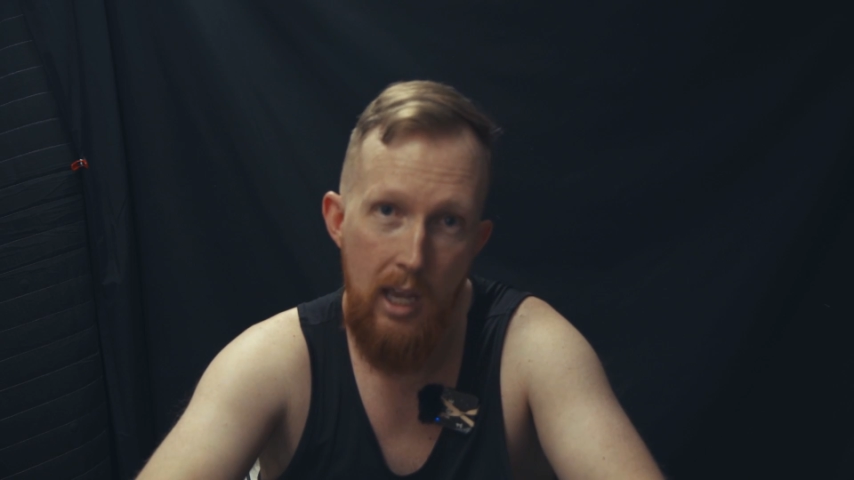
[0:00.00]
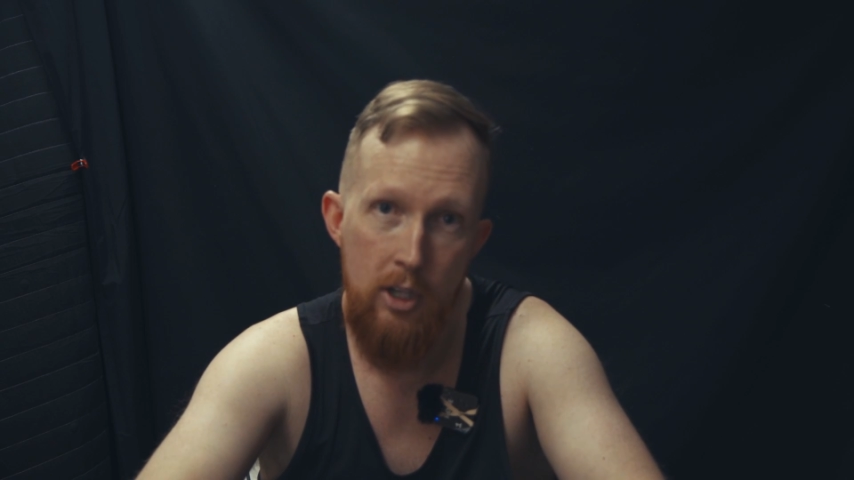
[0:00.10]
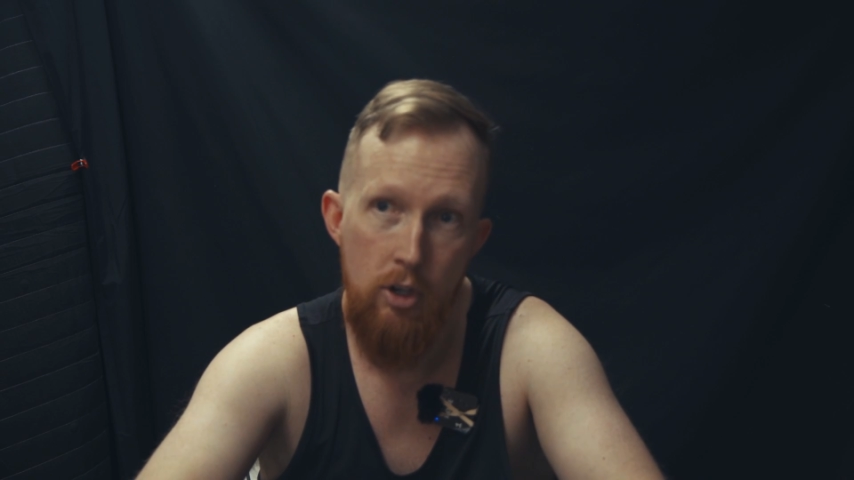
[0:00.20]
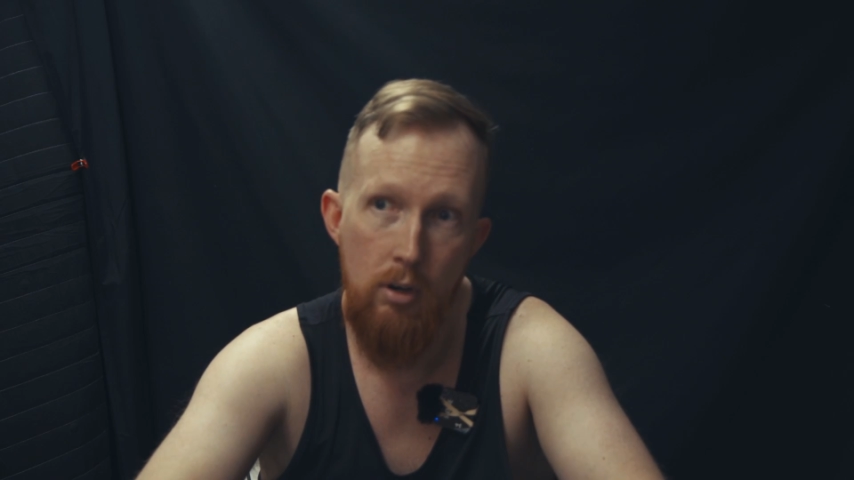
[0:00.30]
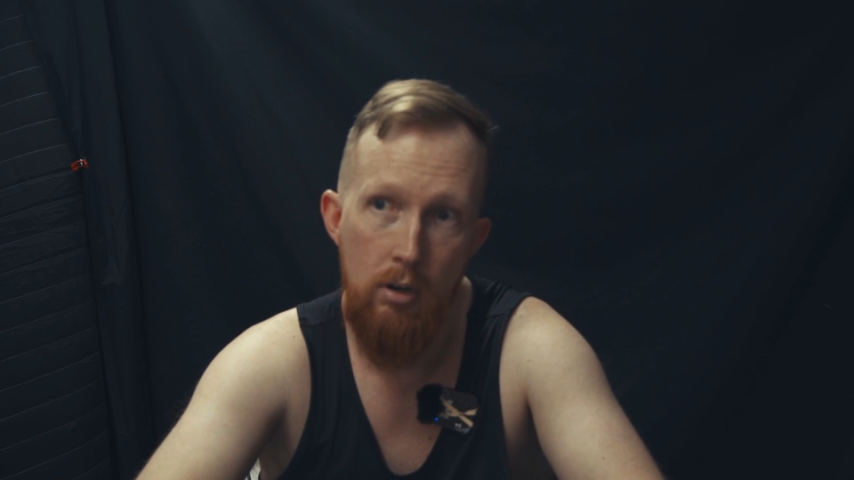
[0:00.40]

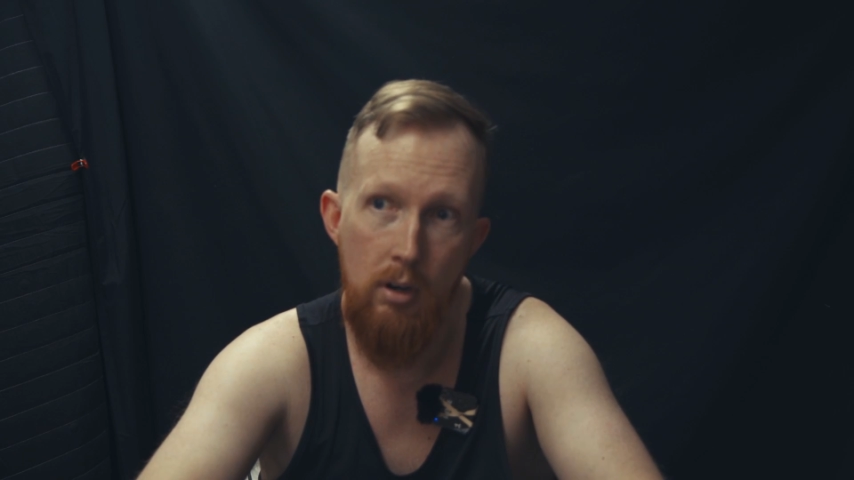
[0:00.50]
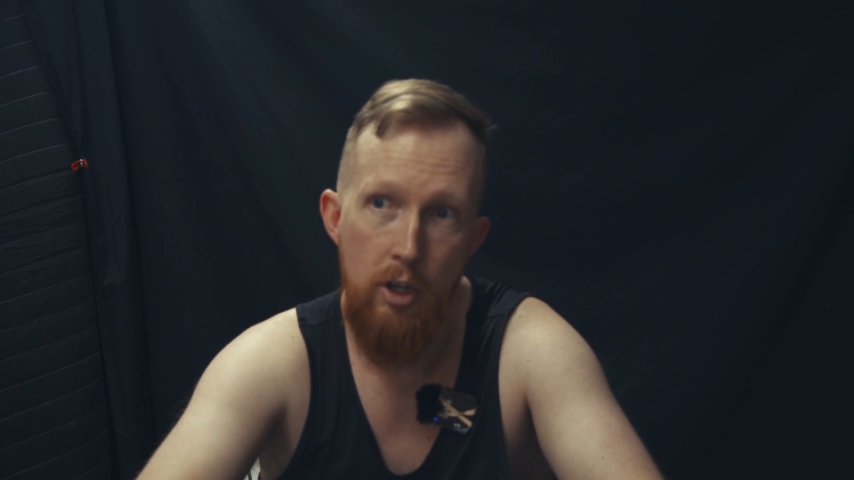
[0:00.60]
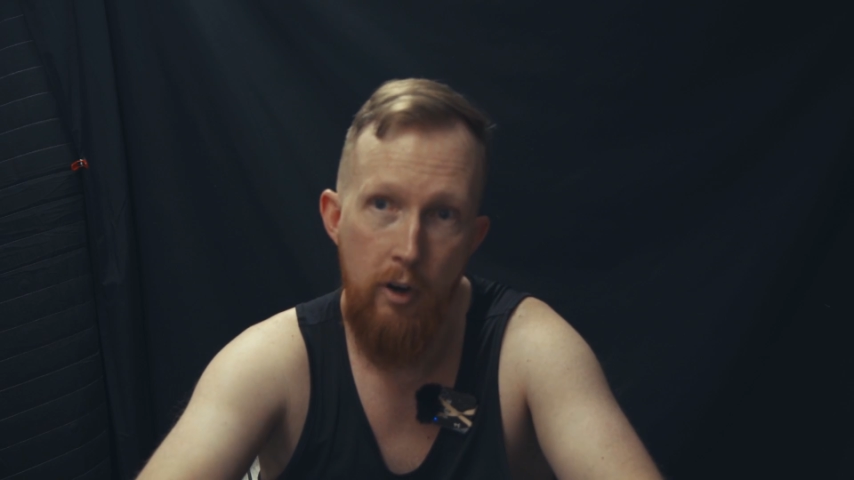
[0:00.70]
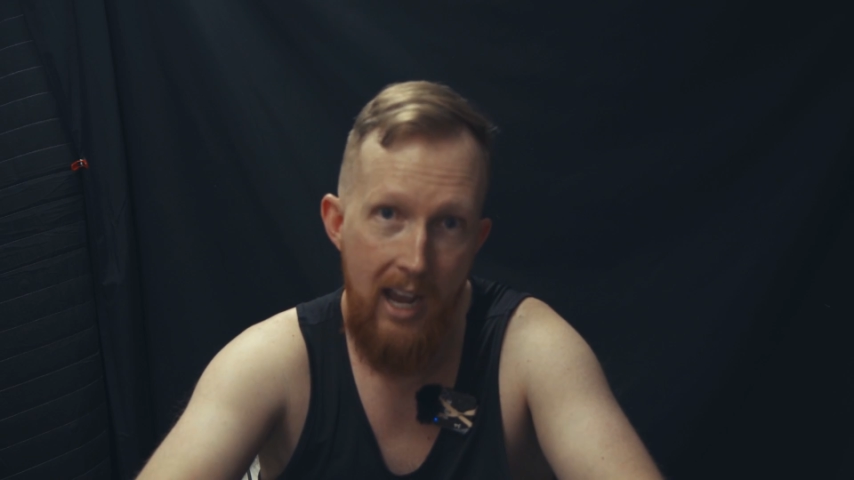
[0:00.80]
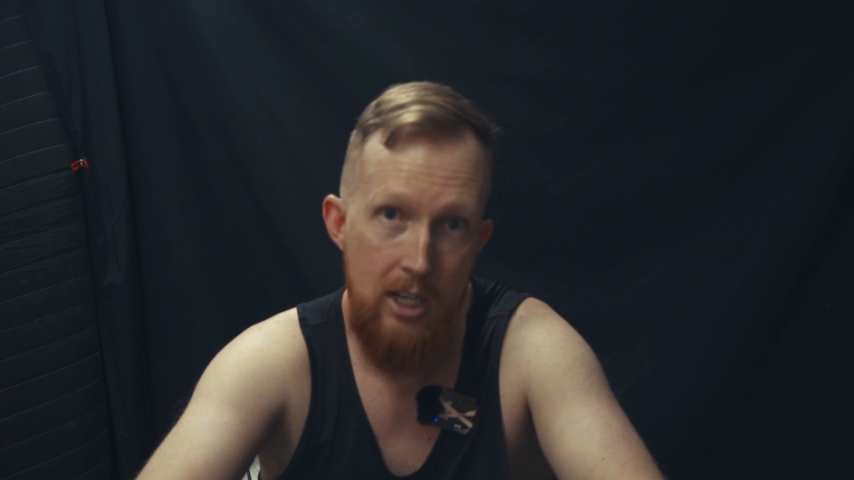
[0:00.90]
and
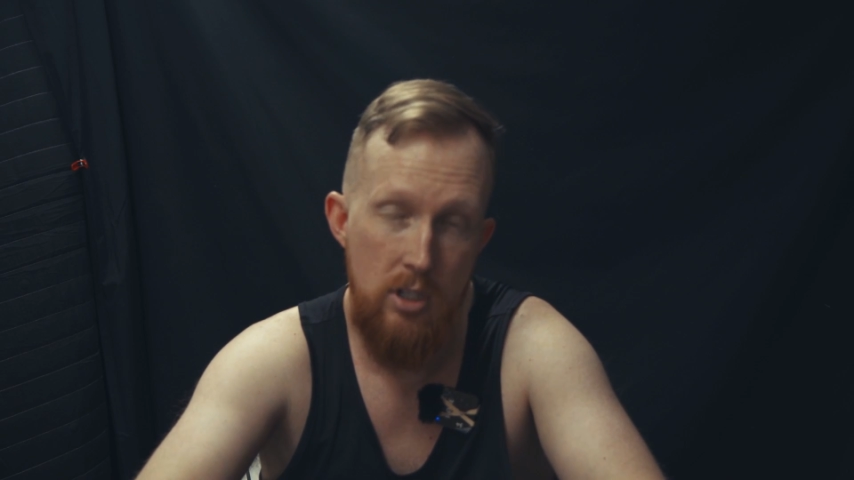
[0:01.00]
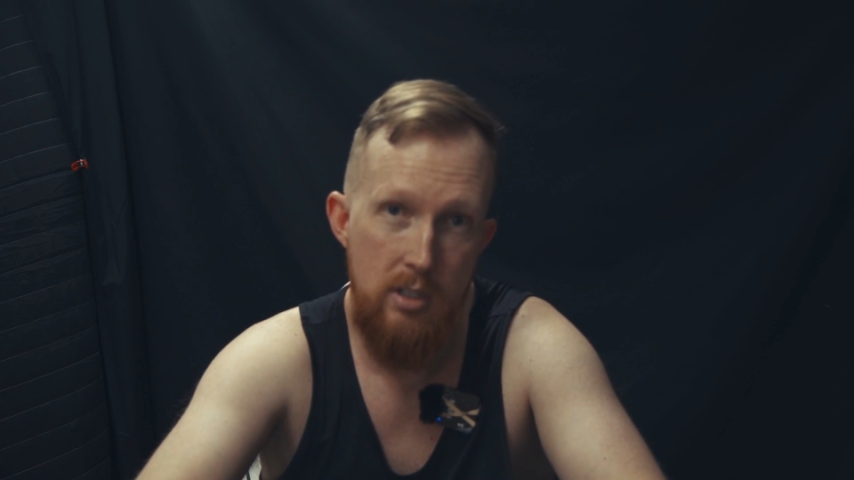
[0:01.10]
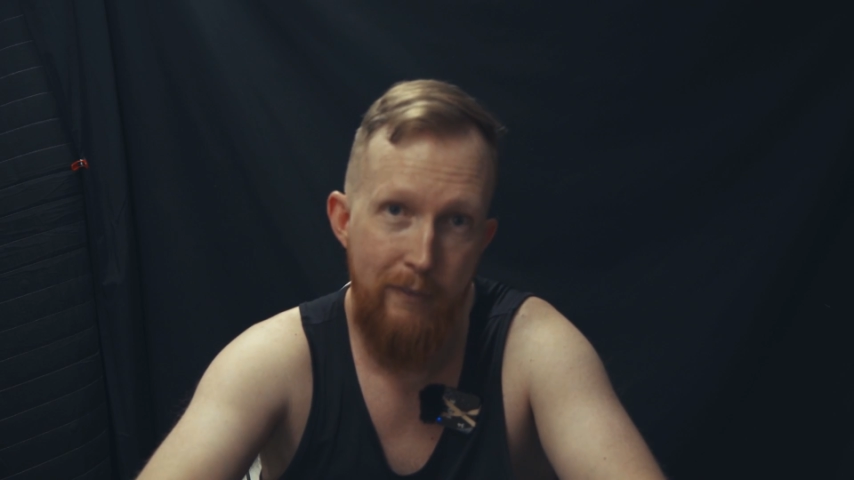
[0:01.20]
your agent's